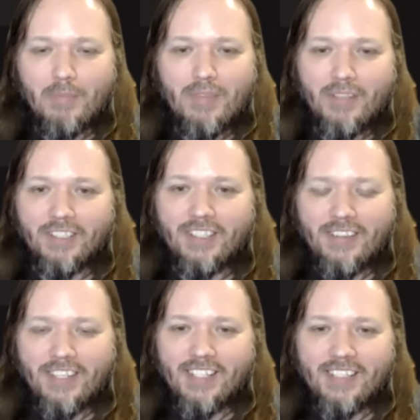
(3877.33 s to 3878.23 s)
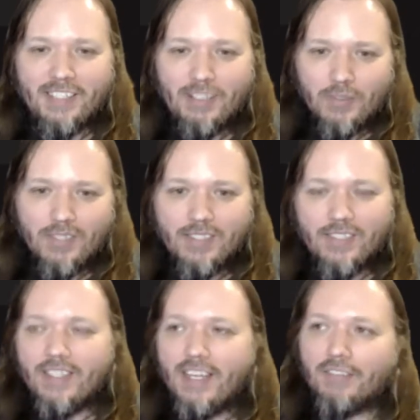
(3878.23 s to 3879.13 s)
and they're going to think it's a useless
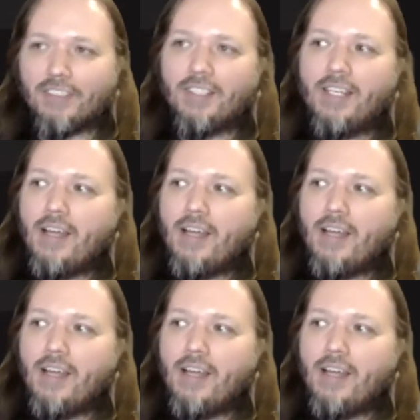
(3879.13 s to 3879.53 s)
endeavor.